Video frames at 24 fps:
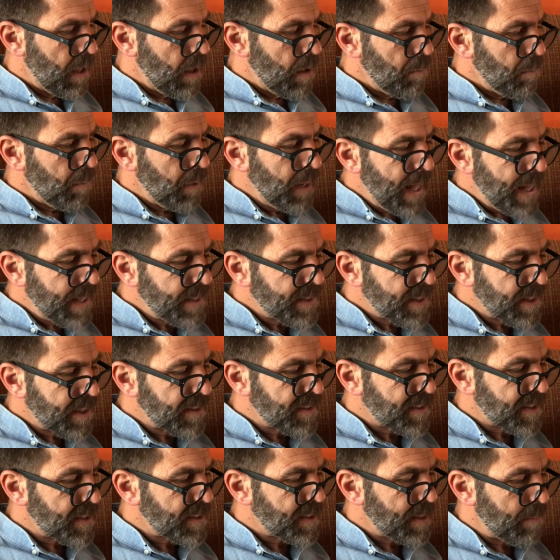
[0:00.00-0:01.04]
Plants that are
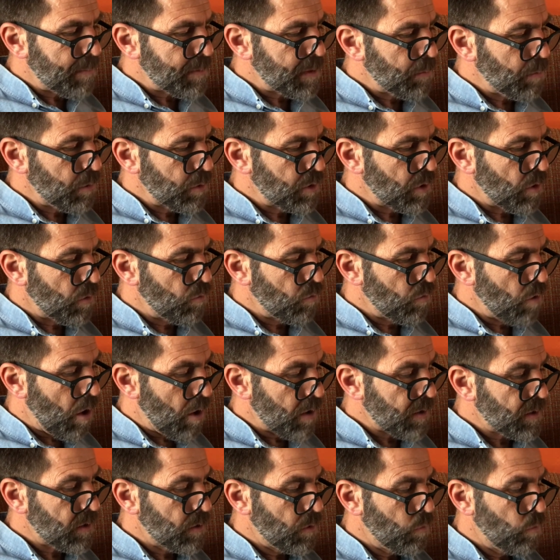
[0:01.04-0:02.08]
susceptible to
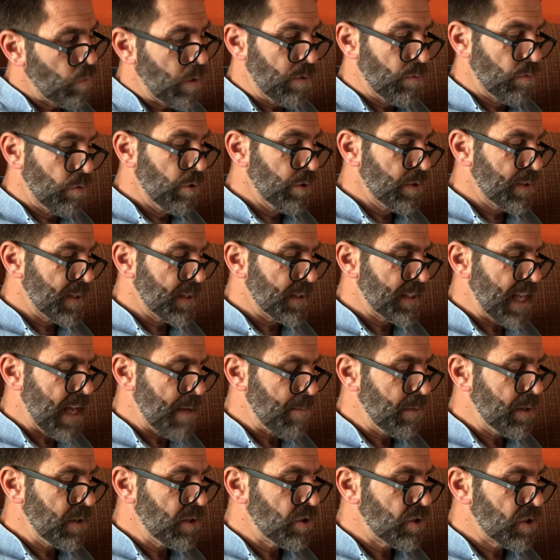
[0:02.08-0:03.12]
rot when roots are
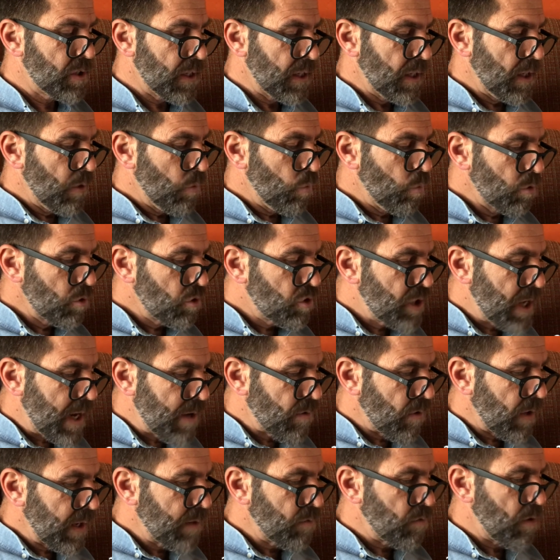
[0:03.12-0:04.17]
damaged will
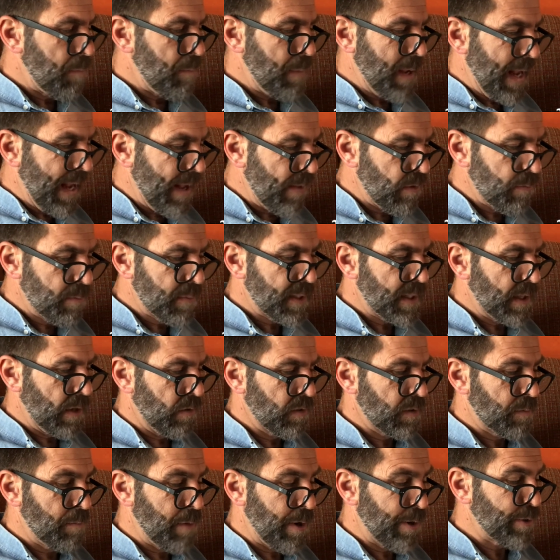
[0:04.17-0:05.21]
generally repair
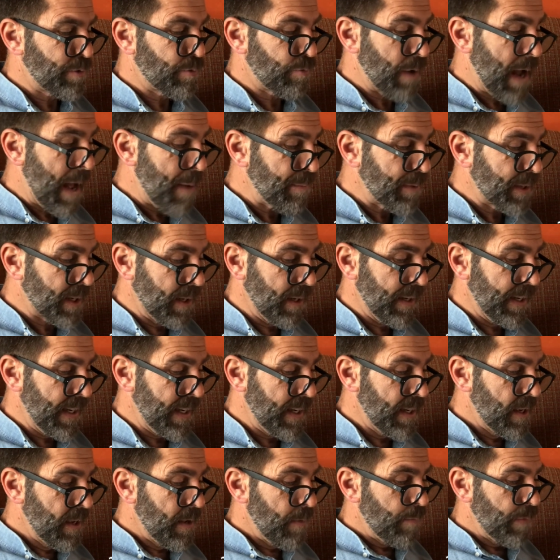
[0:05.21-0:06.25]
themselves most rapidly
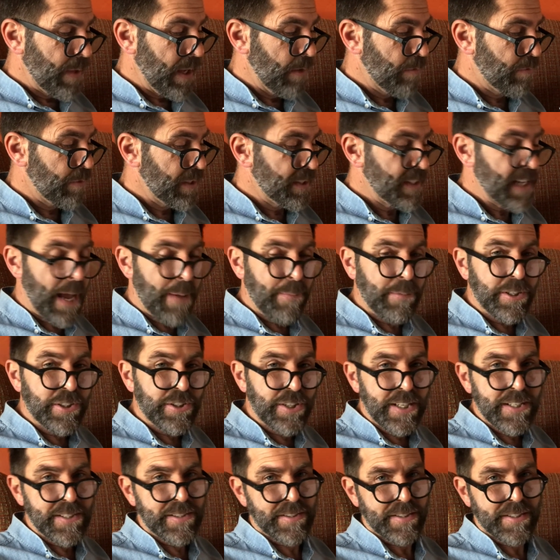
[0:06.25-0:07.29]
if the damage
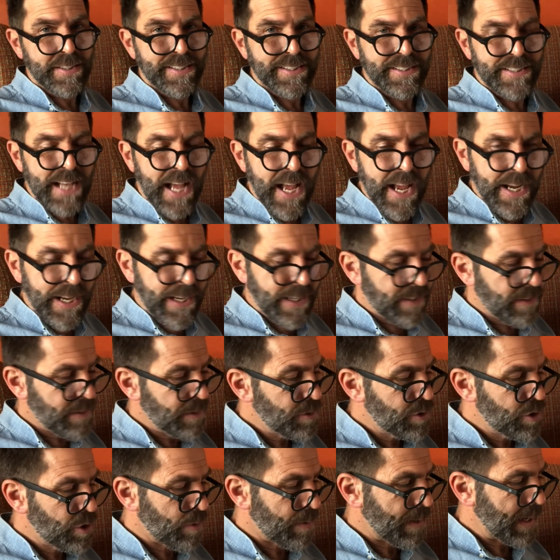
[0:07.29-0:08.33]
is sustained
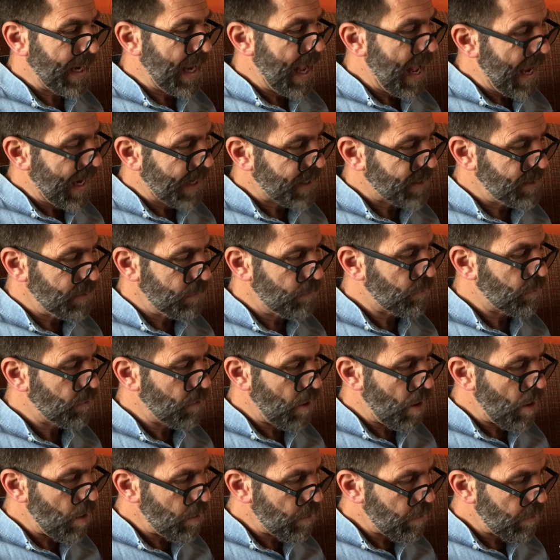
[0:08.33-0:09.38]
during active
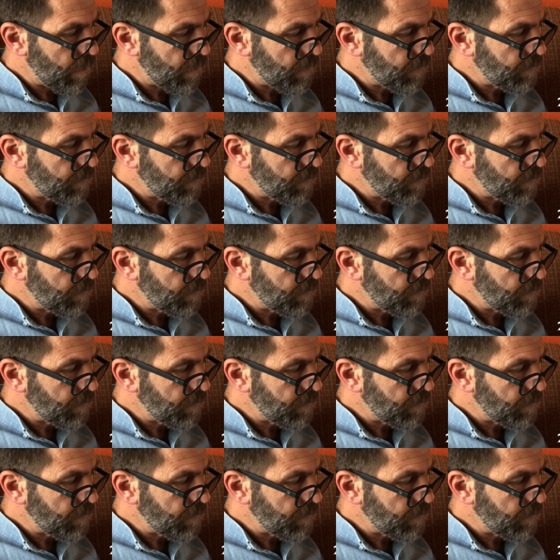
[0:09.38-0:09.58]
growth.